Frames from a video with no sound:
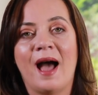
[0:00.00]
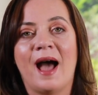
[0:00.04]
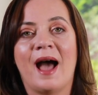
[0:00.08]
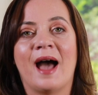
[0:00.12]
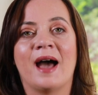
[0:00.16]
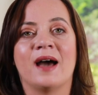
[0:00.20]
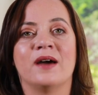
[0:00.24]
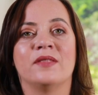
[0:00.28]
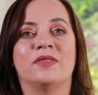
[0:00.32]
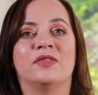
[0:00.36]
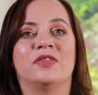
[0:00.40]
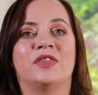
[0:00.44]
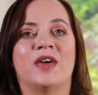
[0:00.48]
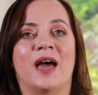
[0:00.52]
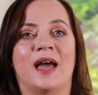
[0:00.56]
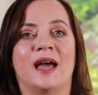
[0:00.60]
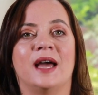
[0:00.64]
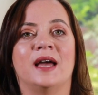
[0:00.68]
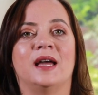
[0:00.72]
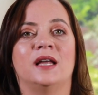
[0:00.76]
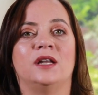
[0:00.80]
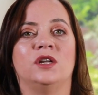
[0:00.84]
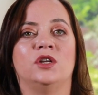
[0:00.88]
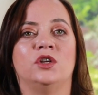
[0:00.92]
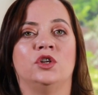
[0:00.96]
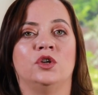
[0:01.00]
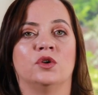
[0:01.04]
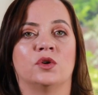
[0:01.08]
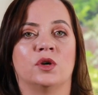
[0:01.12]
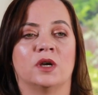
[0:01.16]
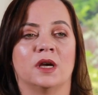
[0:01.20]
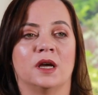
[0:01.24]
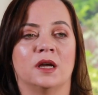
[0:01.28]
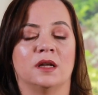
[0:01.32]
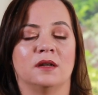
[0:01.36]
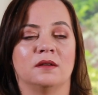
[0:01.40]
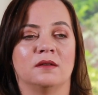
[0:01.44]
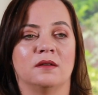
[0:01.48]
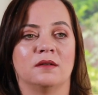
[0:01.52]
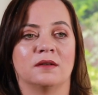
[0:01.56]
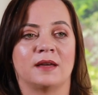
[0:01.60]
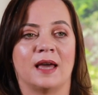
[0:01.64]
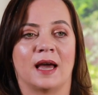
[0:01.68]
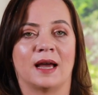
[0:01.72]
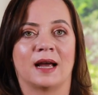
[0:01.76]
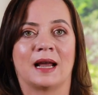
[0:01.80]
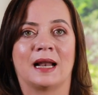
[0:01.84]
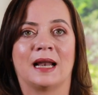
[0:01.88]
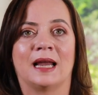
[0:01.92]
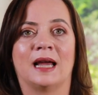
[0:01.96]
and then you can
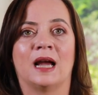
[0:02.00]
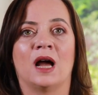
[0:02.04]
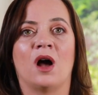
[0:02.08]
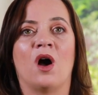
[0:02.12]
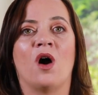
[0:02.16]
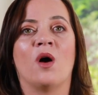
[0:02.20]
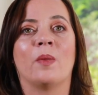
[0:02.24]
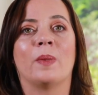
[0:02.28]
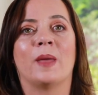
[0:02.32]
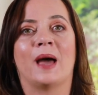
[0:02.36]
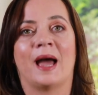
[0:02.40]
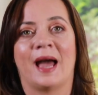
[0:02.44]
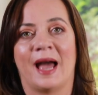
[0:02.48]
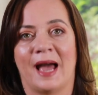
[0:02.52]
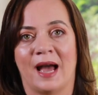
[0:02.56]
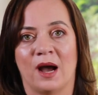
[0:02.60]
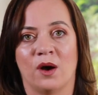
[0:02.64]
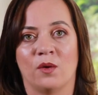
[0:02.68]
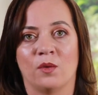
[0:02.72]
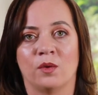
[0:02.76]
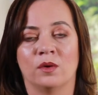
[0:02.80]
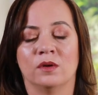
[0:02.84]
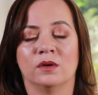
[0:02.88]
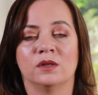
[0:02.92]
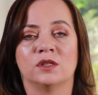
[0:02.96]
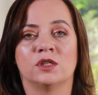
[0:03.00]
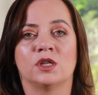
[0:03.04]
get clear on the how.